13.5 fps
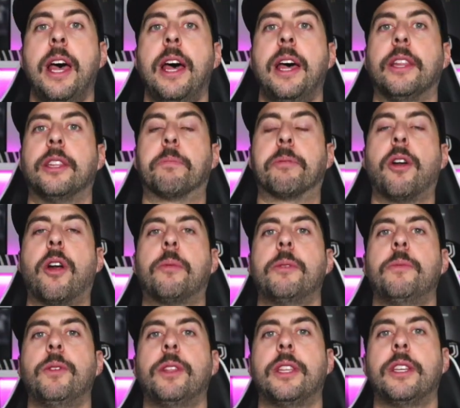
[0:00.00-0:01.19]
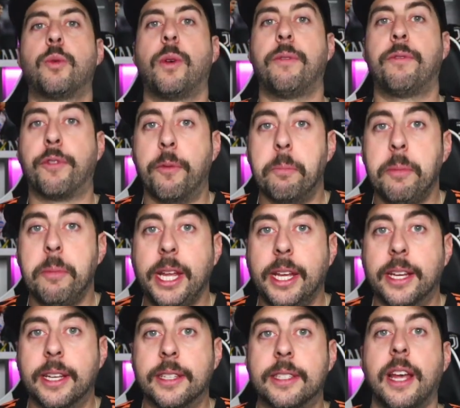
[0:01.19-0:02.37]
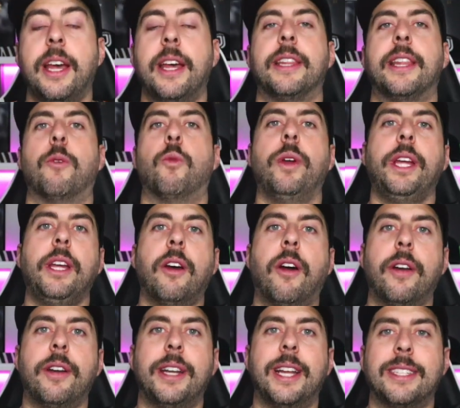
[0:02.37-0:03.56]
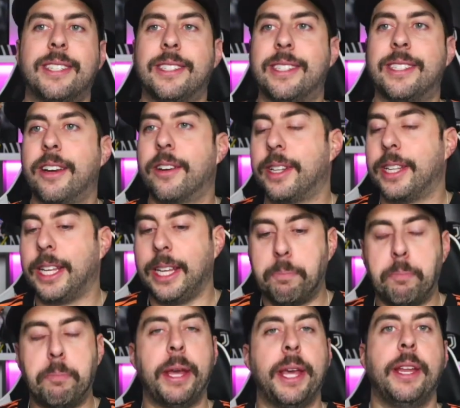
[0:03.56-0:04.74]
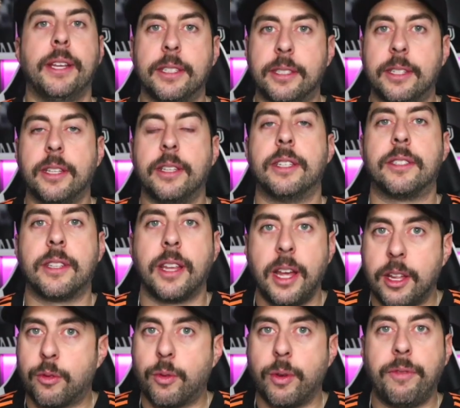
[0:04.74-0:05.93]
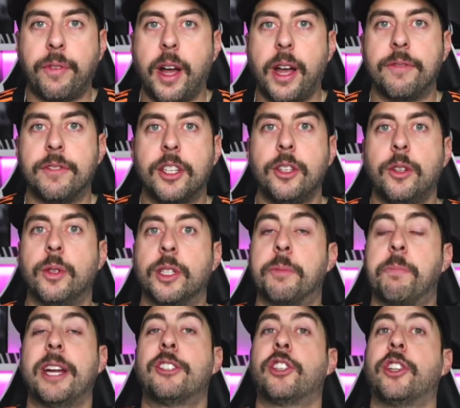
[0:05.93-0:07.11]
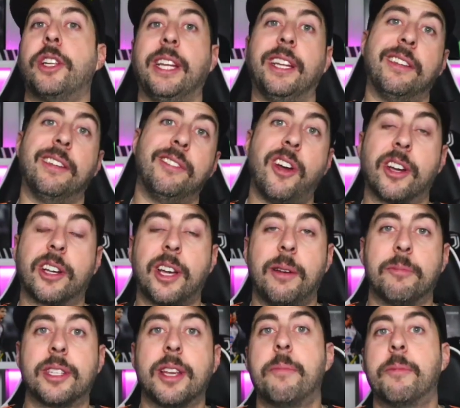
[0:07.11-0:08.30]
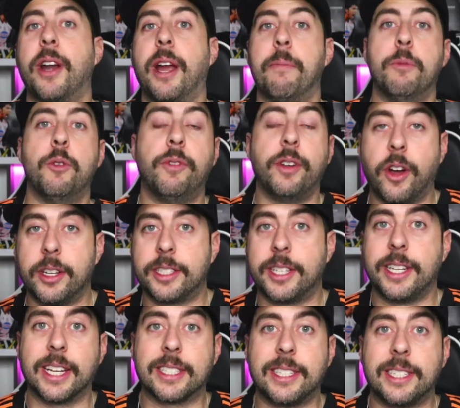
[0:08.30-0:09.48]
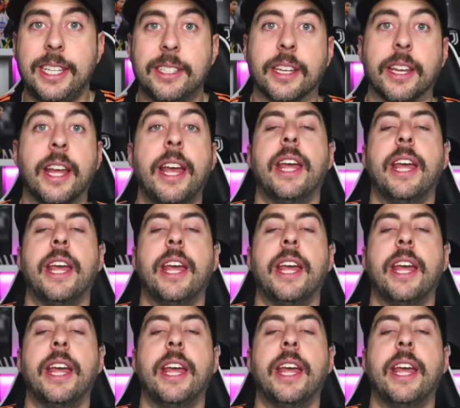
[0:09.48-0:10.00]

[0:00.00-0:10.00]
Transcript: The problem with this one for me is that we aren't necessarily pinned to this 3-5-2, especially not come summer and moving on to next season.